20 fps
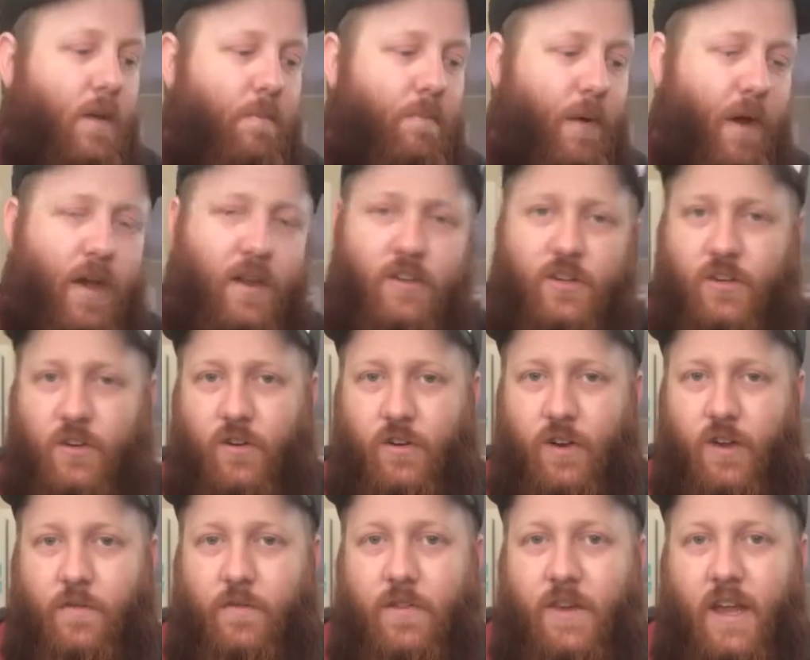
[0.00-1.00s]
But sure
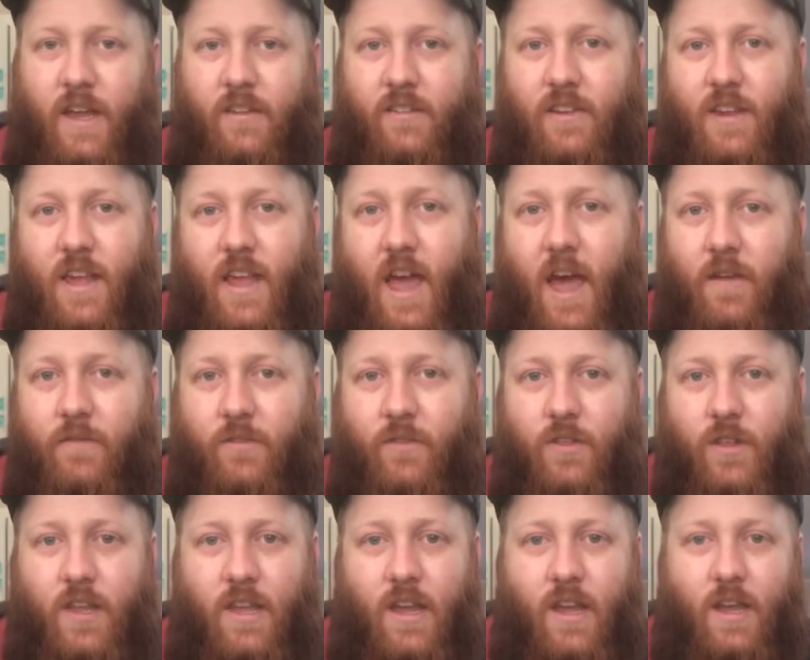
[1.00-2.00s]
enough, the next day
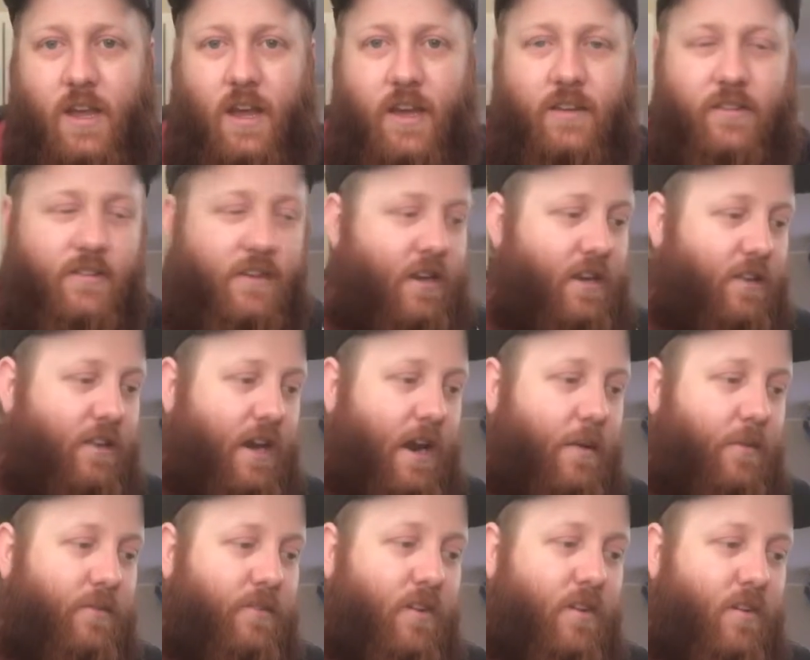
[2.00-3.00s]
after the gig, I decided that
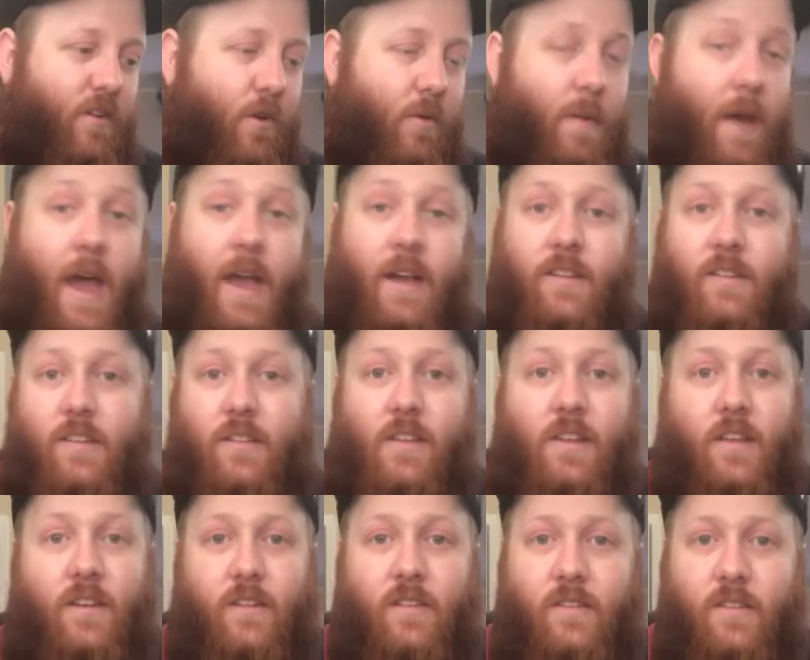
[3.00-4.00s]
I was going to go back to
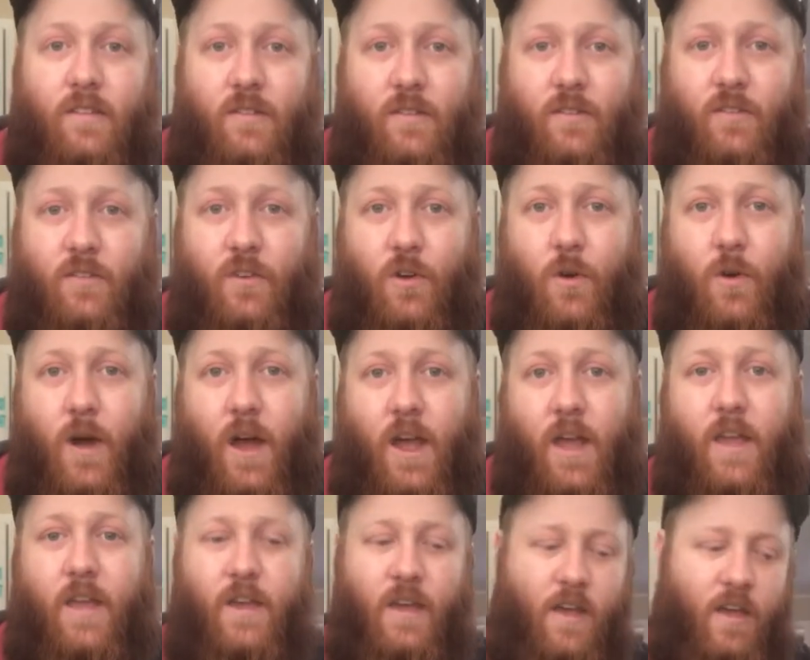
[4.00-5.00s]
10s. So
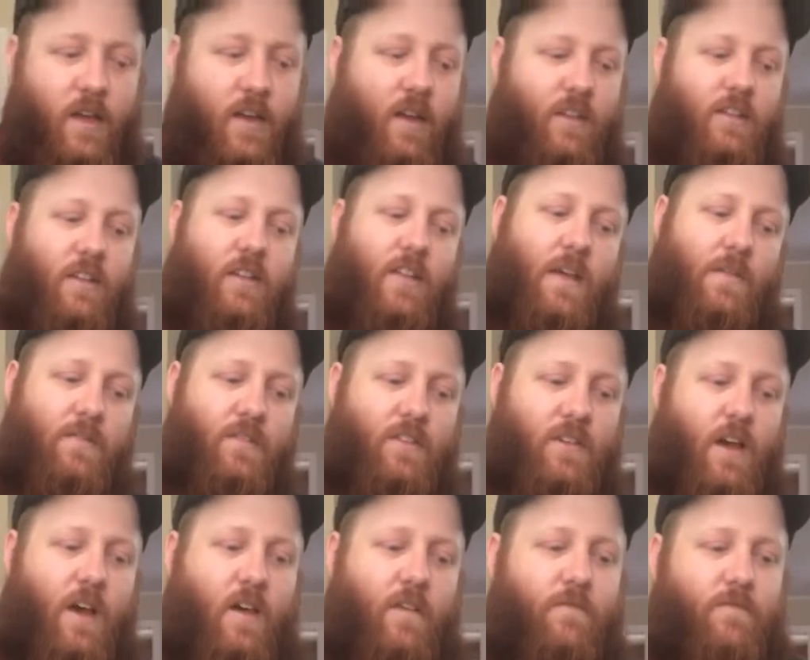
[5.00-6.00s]
I cut the 11s
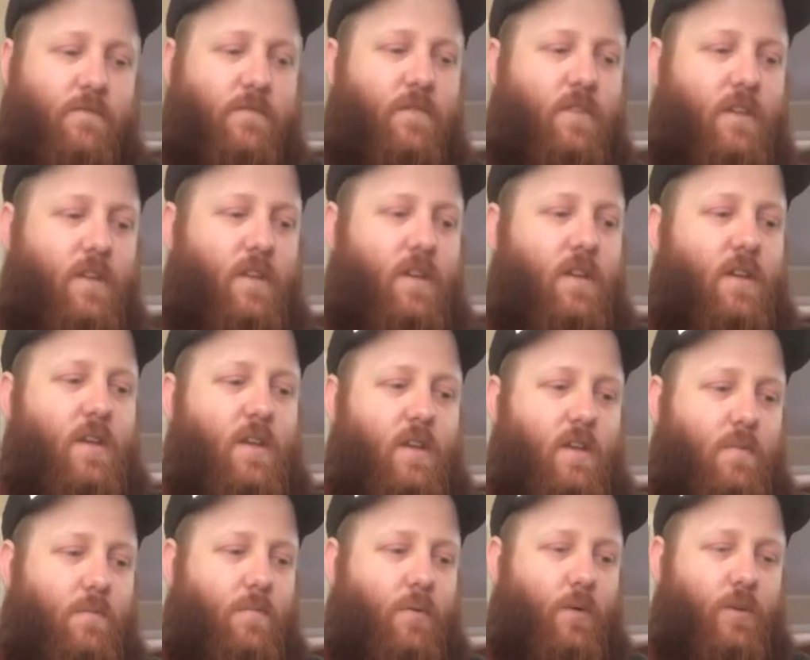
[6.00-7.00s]
off,
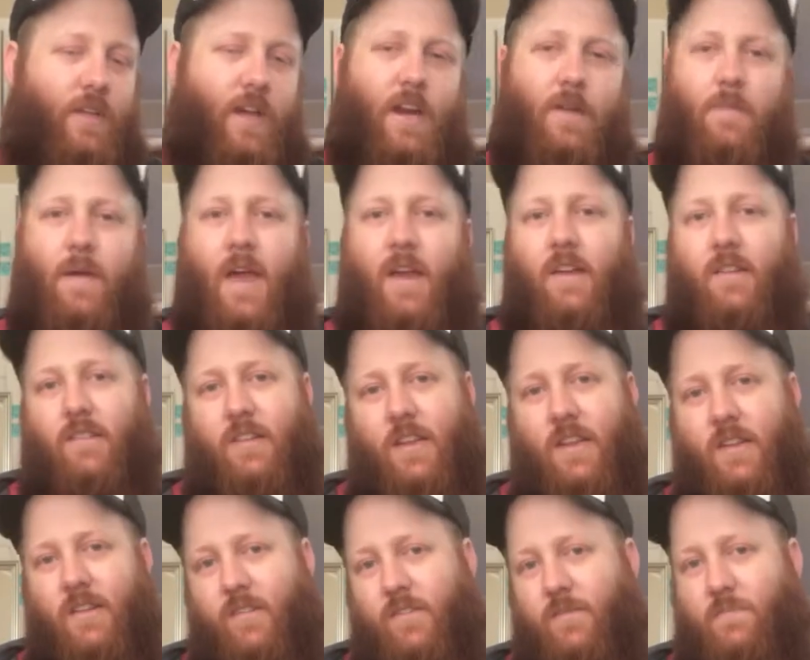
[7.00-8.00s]
pulled out a pack of
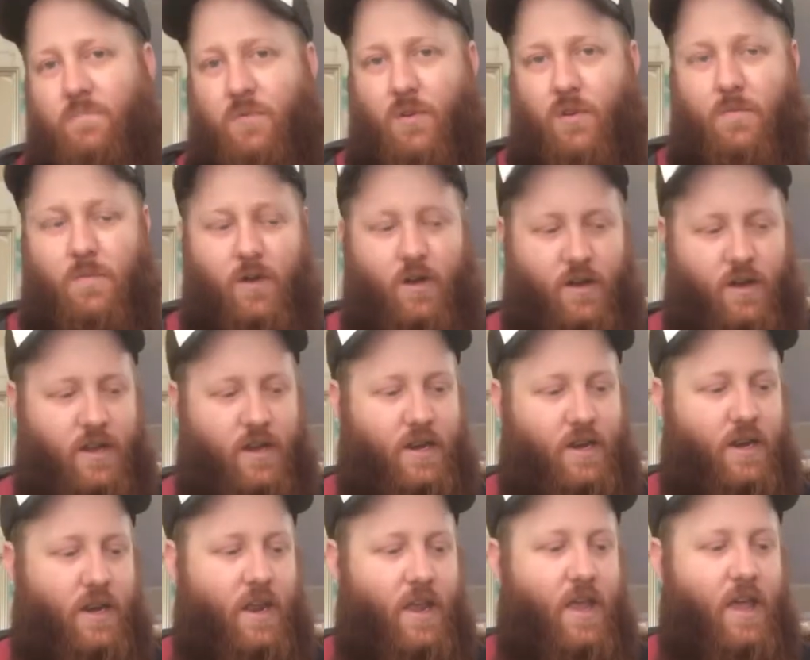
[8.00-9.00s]
10s, put them
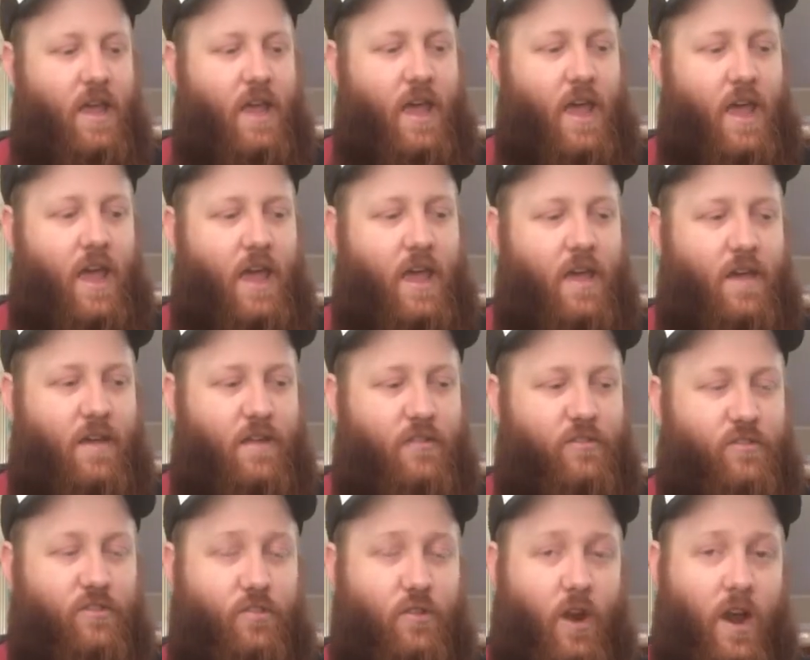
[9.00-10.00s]
on,
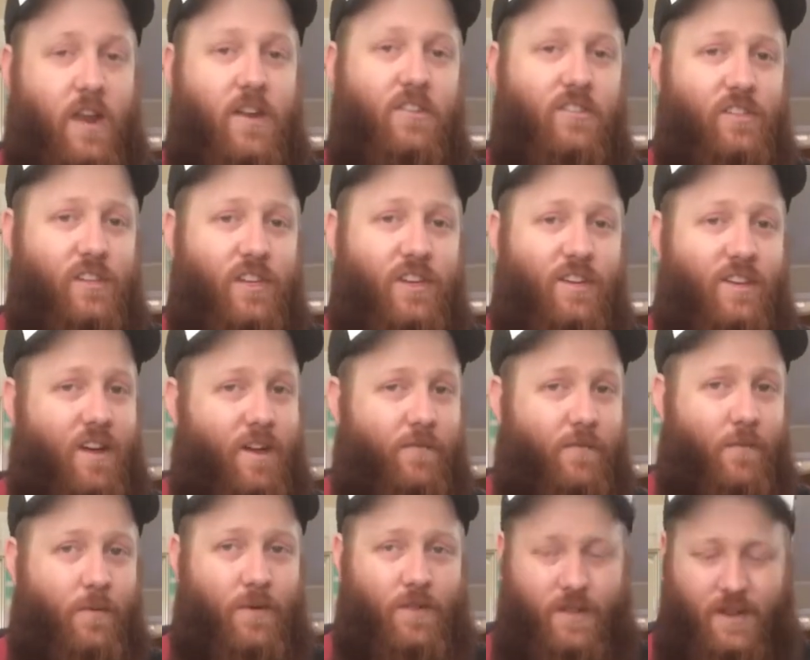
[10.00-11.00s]
and strangely
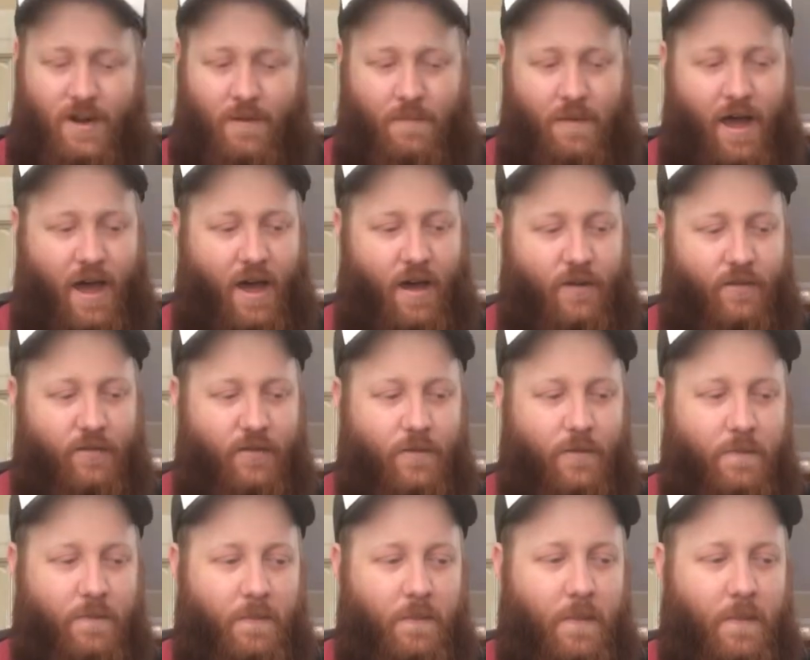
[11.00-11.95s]
enough, within about